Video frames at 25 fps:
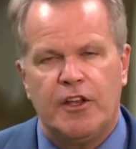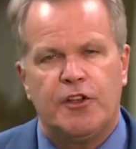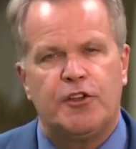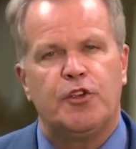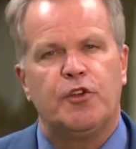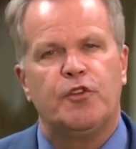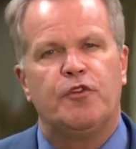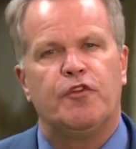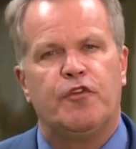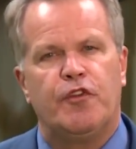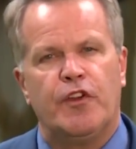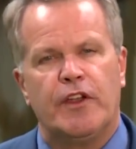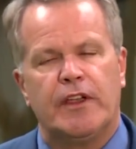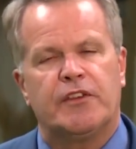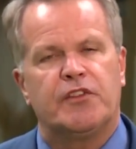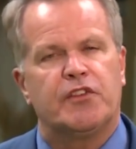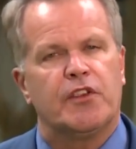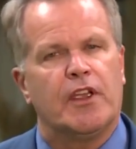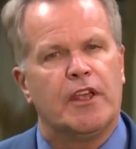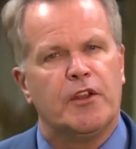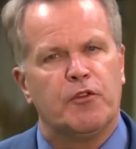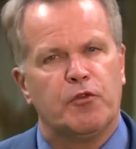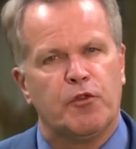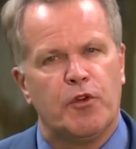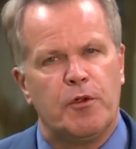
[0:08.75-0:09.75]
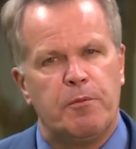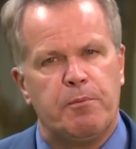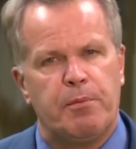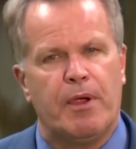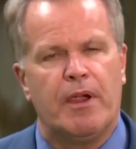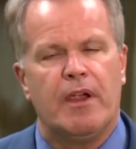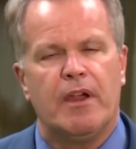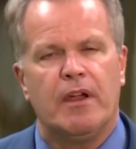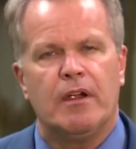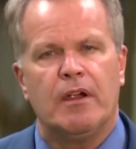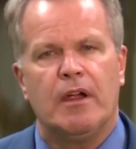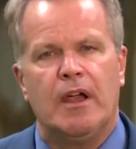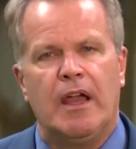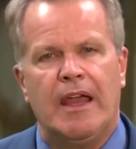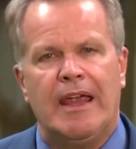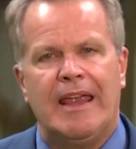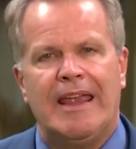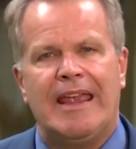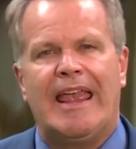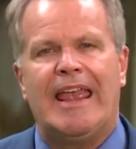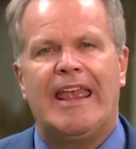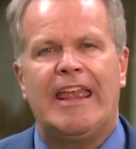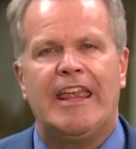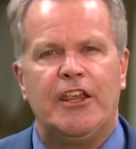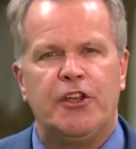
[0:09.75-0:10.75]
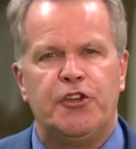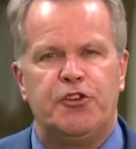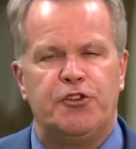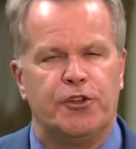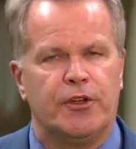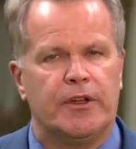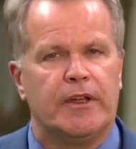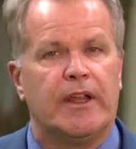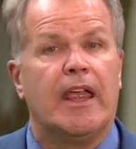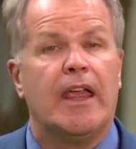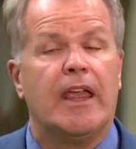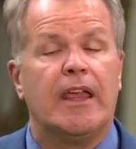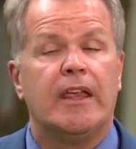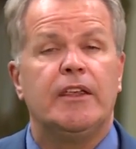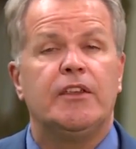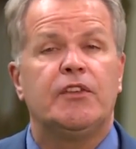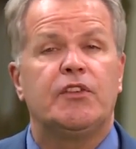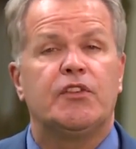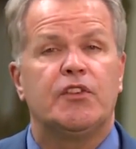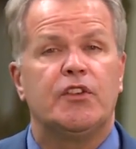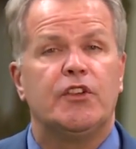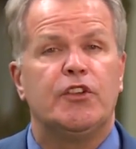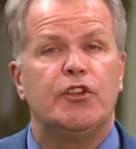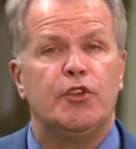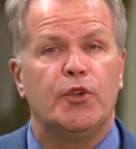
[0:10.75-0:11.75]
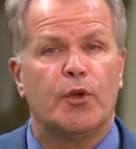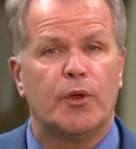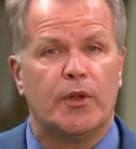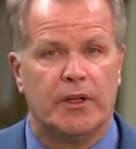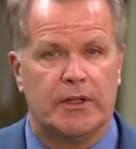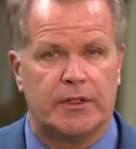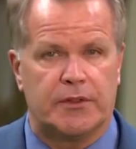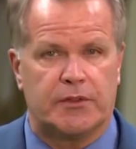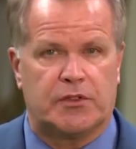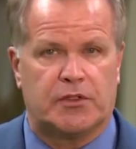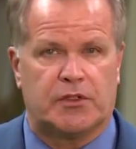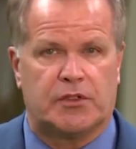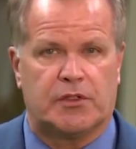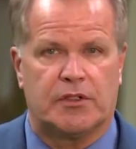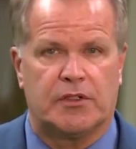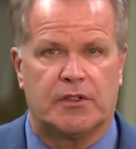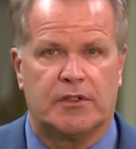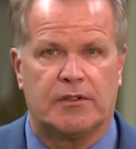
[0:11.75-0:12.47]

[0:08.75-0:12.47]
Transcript: to fix and repair aging AC units.